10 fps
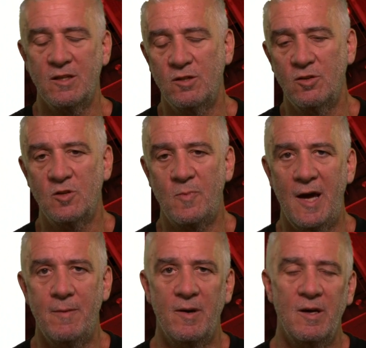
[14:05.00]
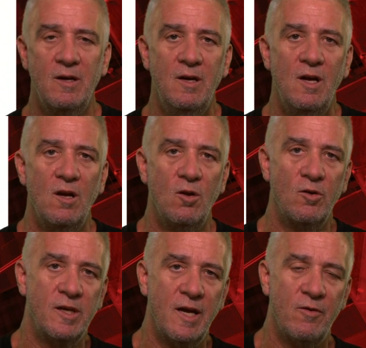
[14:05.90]
the newspaper,
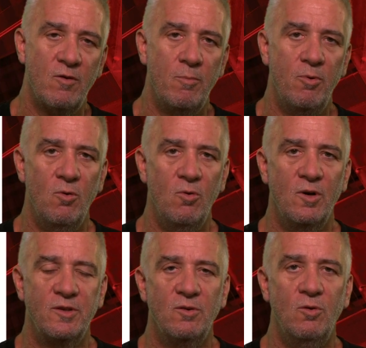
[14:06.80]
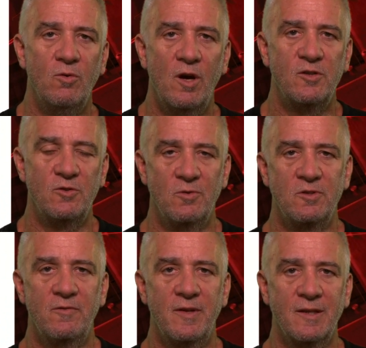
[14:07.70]
looking at a report, all those
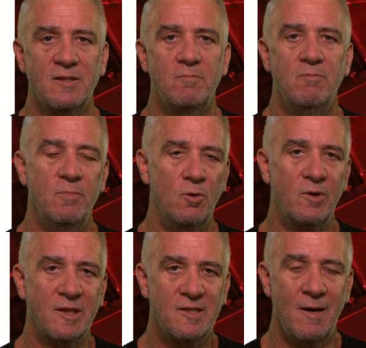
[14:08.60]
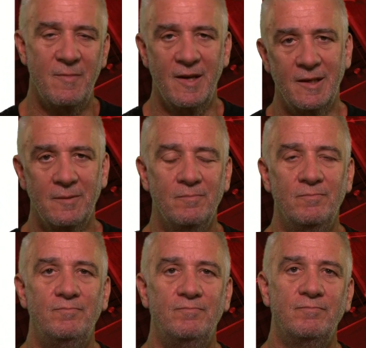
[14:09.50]
sorts of things, building something,
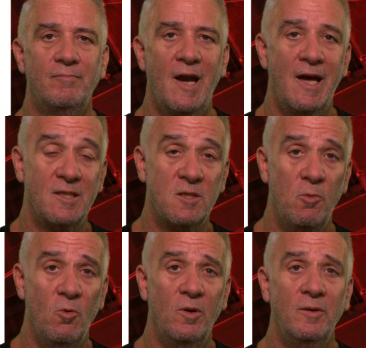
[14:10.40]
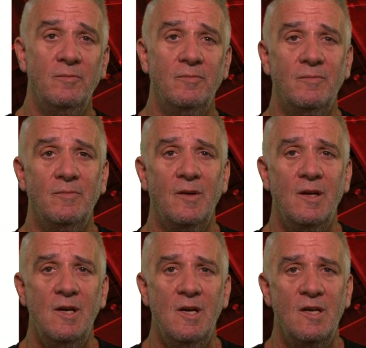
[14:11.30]
playing sport.
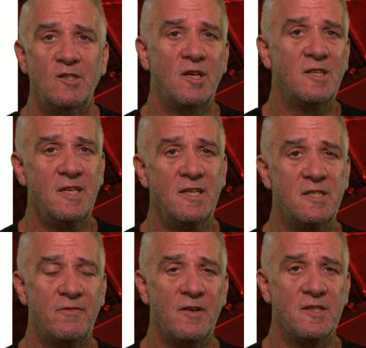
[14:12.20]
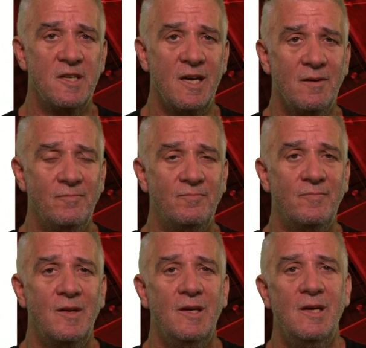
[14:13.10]
So you can see the difference there.
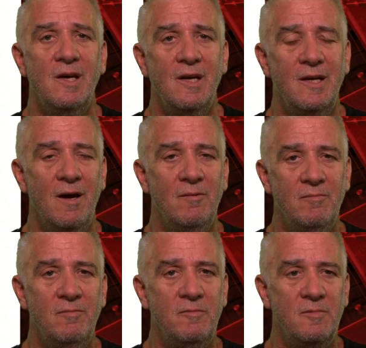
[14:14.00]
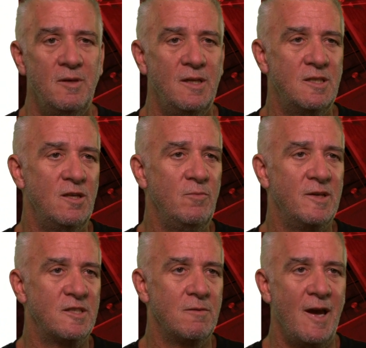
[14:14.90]
Now, it's a little bit
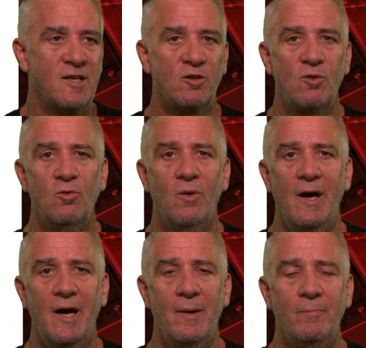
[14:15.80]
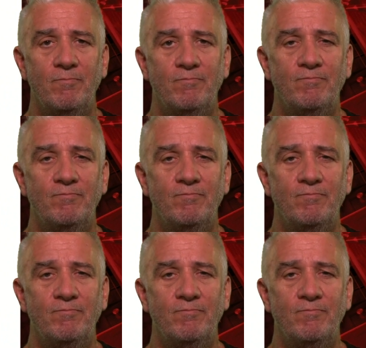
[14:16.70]
semantical